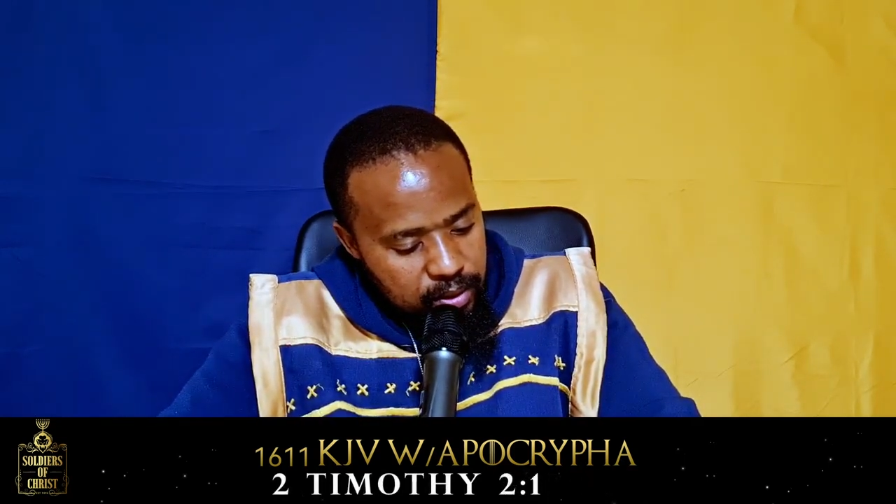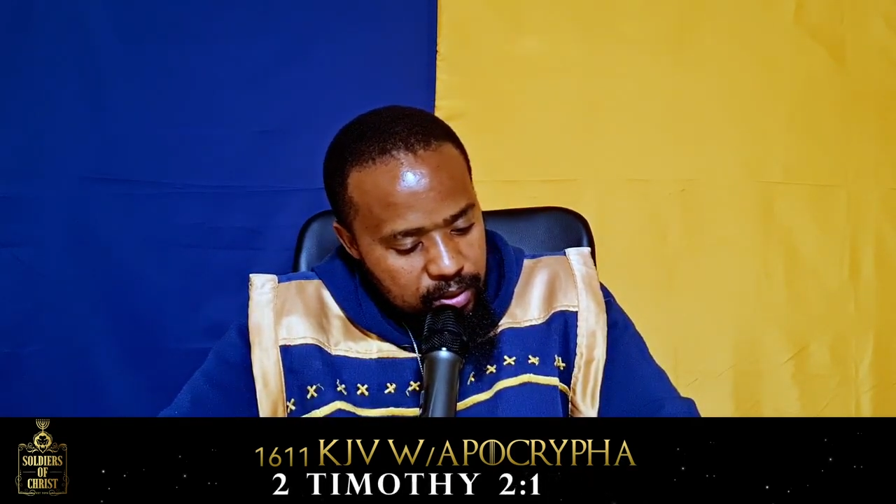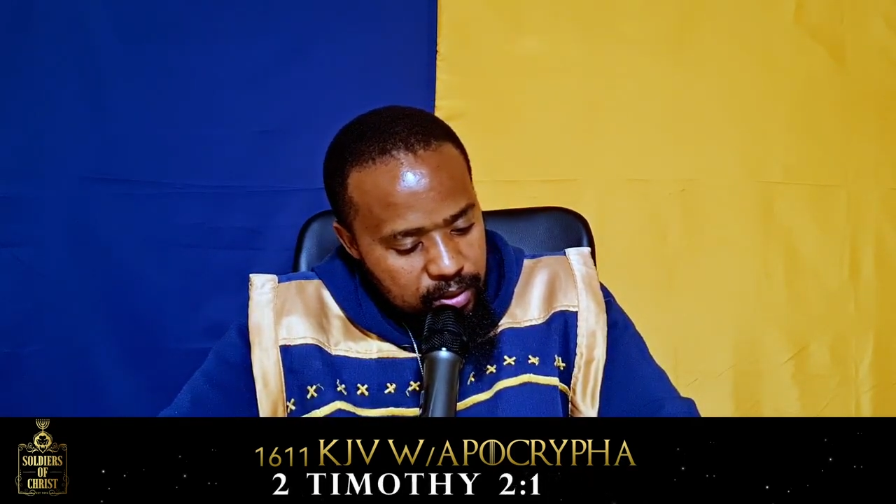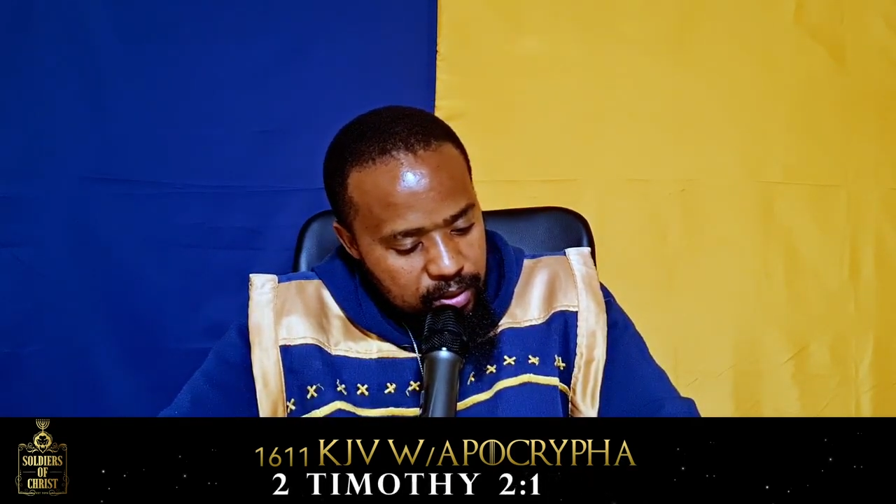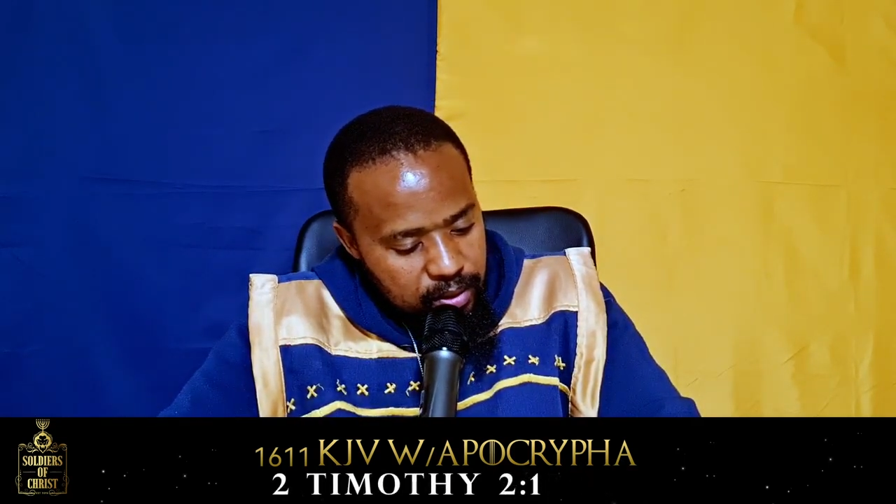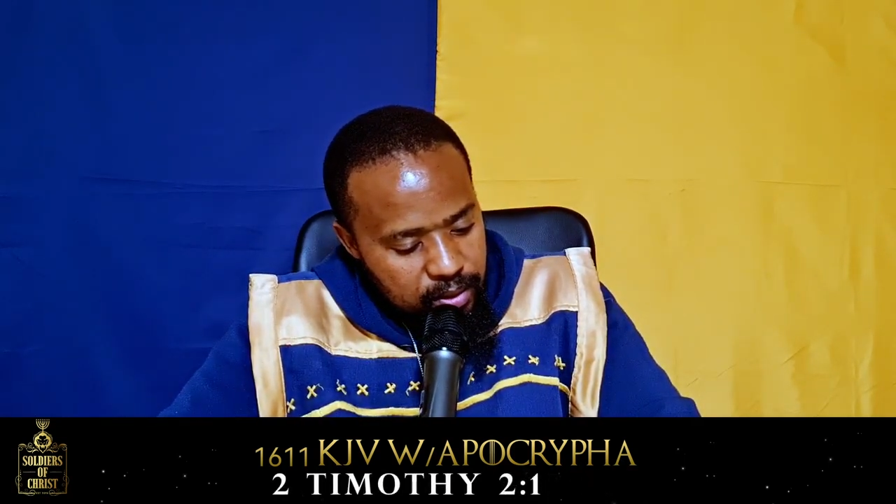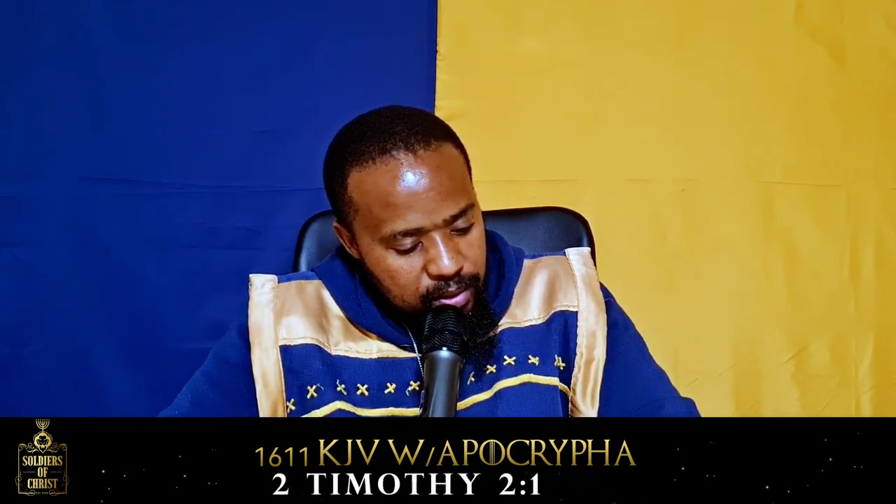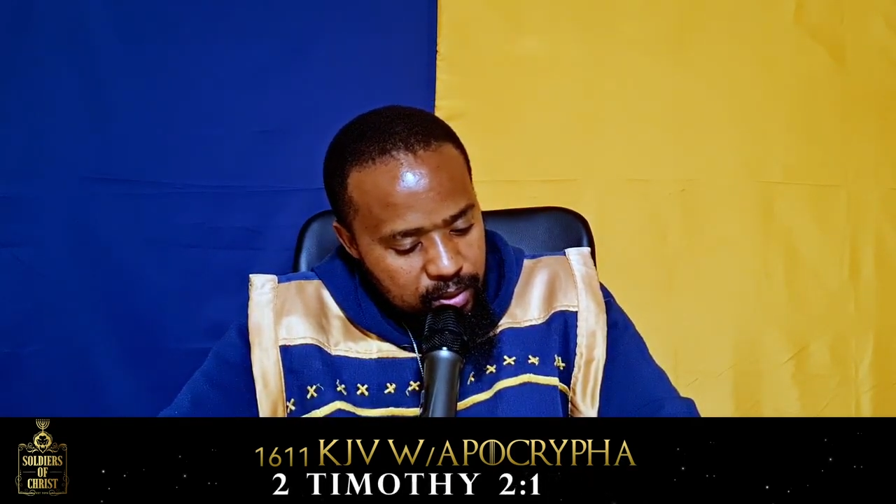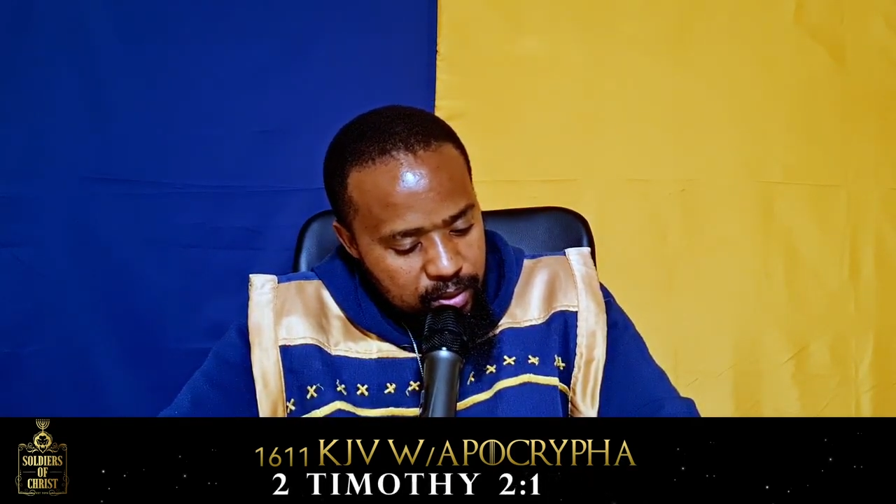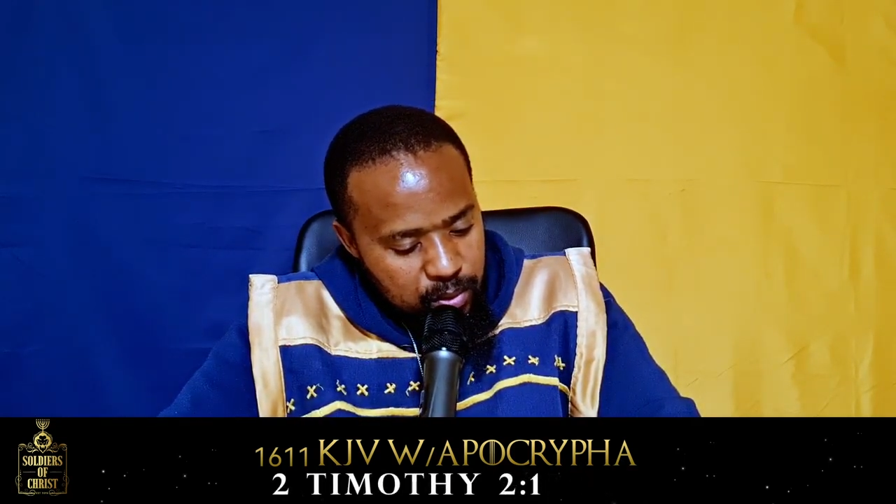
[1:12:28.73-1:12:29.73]
chapter 2, verse
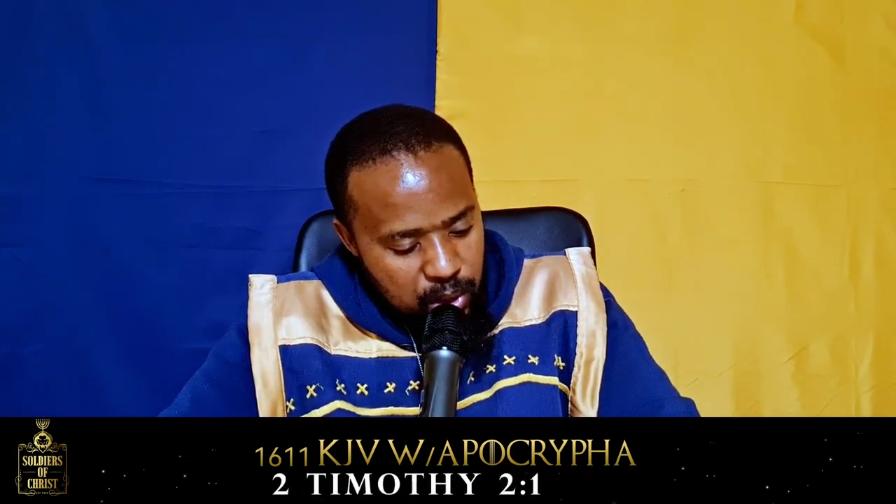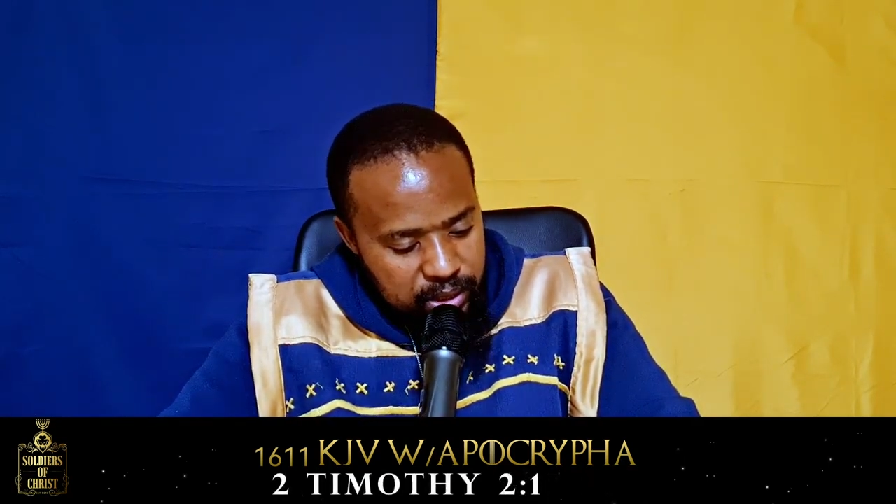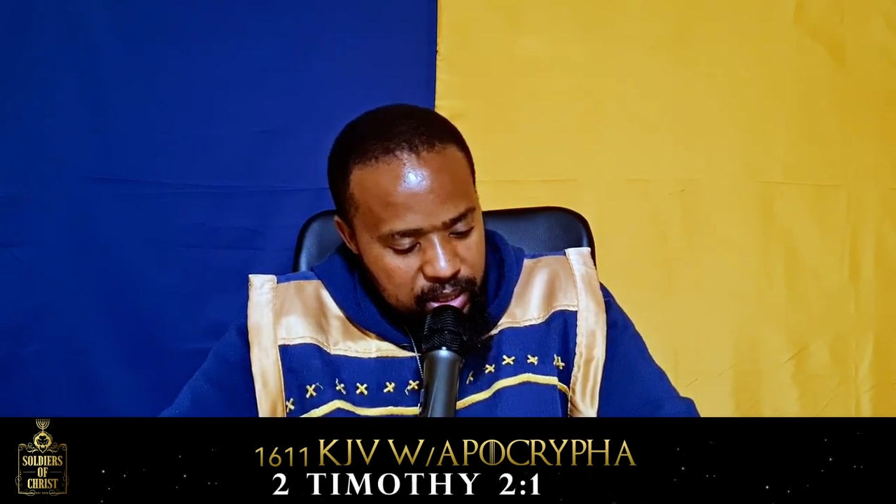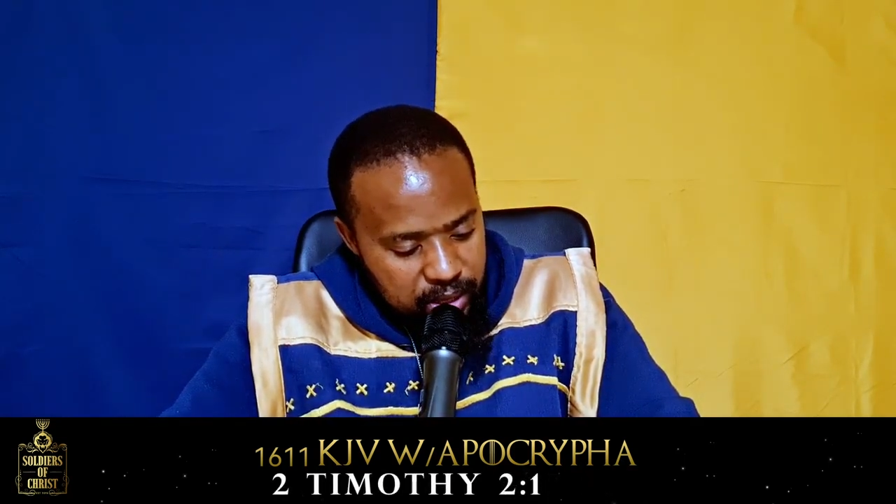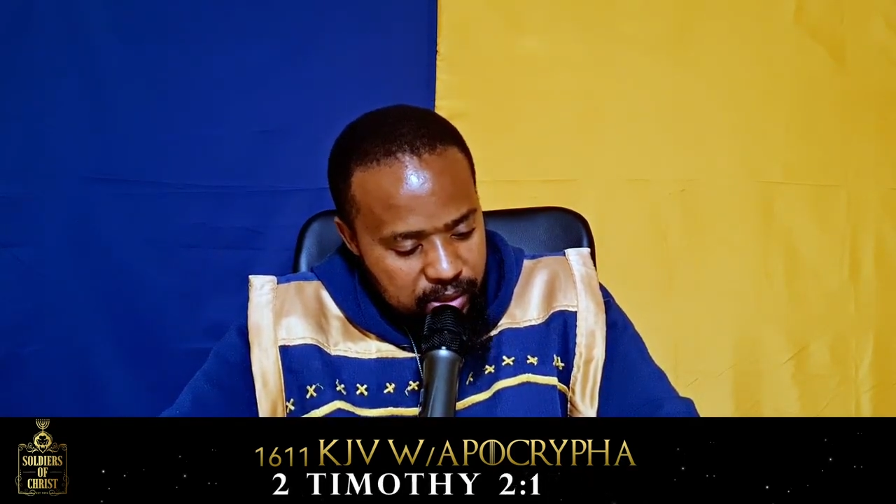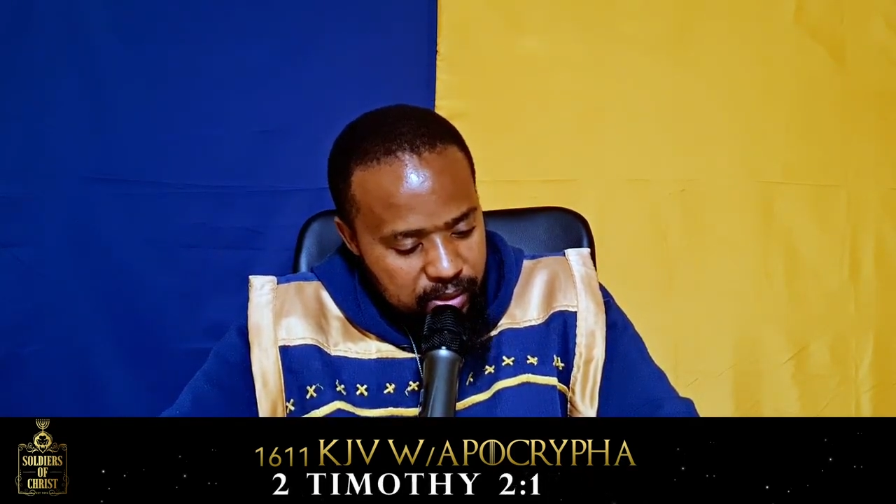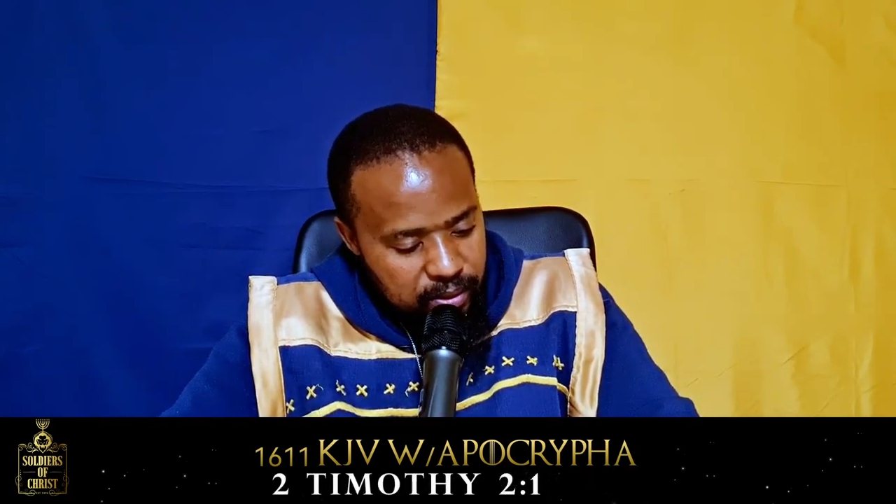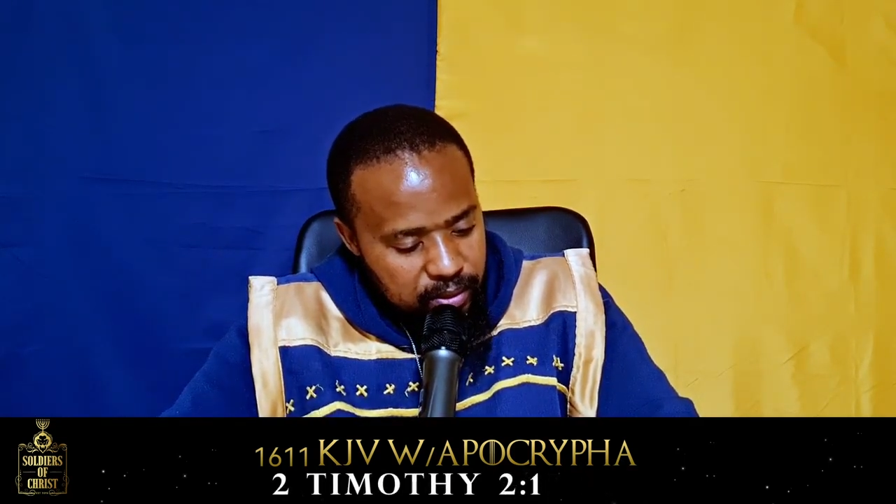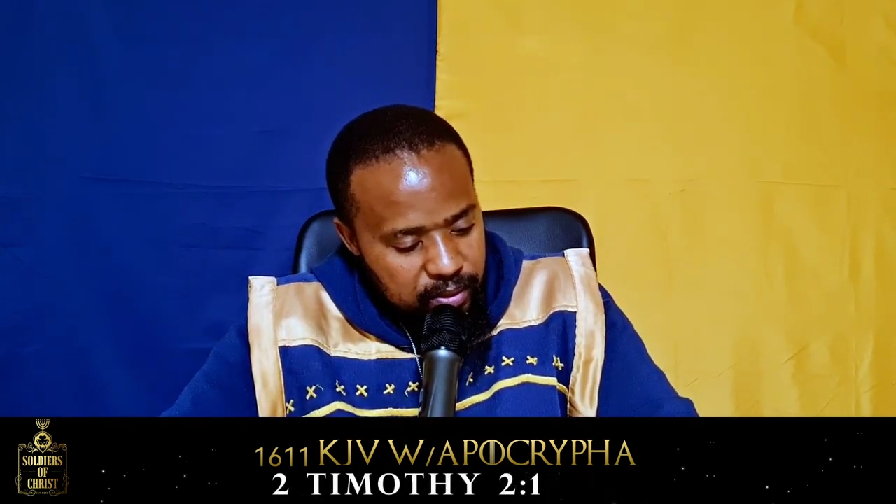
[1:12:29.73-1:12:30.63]
1. Watch this.